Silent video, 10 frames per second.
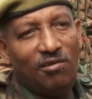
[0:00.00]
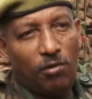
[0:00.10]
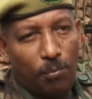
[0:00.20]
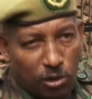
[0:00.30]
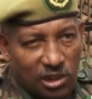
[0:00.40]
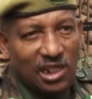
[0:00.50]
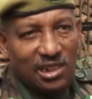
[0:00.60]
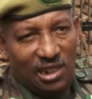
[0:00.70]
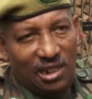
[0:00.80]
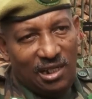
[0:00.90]
for
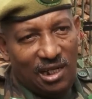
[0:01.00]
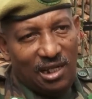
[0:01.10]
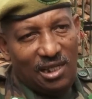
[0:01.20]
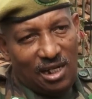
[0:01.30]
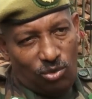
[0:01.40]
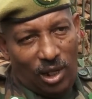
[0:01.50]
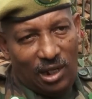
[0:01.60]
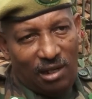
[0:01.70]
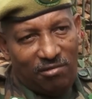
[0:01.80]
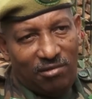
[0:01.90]
protecting that
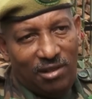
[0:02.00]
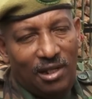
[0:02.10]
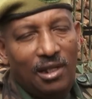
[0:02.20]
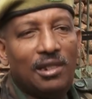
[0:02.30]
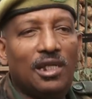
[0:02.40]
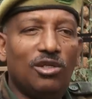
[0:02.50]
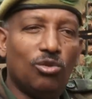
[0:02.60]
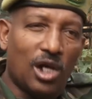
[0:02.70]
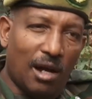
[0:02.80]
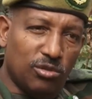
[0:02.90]
wildlife. Then
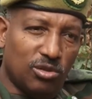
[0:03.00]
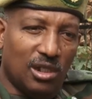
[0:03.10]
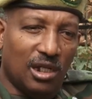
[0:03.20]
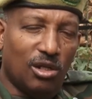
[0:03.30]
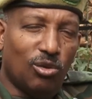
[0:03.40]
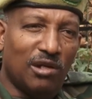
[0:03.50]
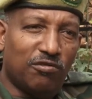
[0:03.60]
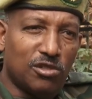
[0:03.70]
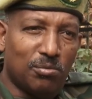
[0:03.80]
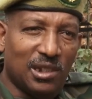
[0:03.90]
you come to the law
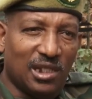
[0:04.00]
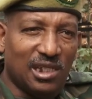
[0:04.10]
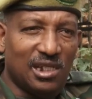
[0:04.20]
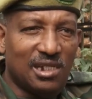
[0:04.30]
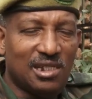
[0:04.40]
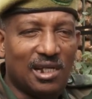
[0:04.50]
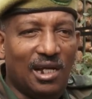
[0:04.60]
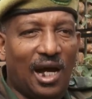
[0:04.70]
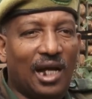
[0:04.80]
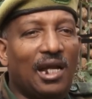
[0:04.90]
enforcement agents,
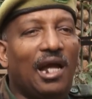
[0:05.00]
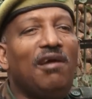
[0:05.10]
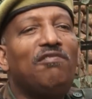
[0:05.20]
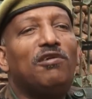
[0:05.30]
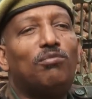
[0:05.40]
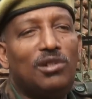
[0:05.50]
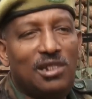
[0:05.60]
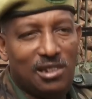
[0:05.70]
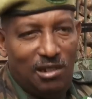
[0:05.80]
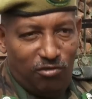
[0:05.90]
and everybody
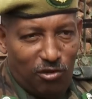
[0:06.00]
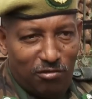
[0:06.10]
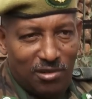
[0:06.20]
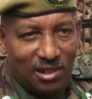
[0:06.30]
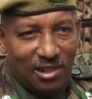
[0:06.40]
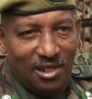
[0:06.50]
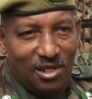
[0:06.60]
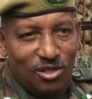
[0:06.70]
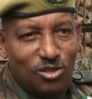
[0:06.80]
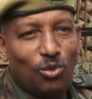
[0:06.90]
is involved.
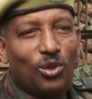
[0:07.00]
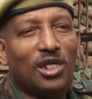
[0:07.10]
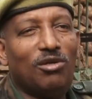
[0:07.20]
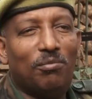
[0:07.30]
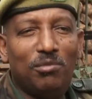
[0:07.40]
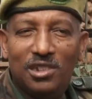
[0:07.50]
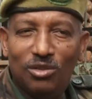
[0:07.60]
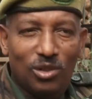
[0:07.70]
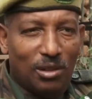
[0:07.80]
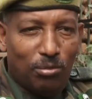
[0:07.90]
So whether you are
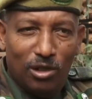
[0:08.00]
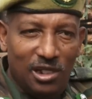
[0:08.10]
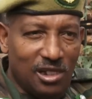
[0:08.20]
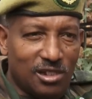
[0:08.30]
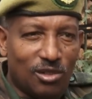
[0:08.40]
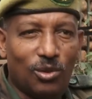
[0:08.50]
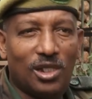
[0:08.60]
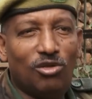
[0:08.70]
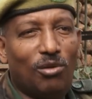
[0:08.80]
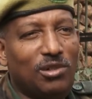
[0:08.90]
meeting with the police or
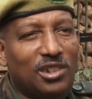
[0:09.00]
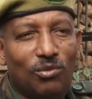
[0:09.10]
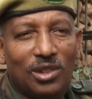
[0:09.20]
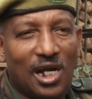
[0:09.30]
whether you are meeting with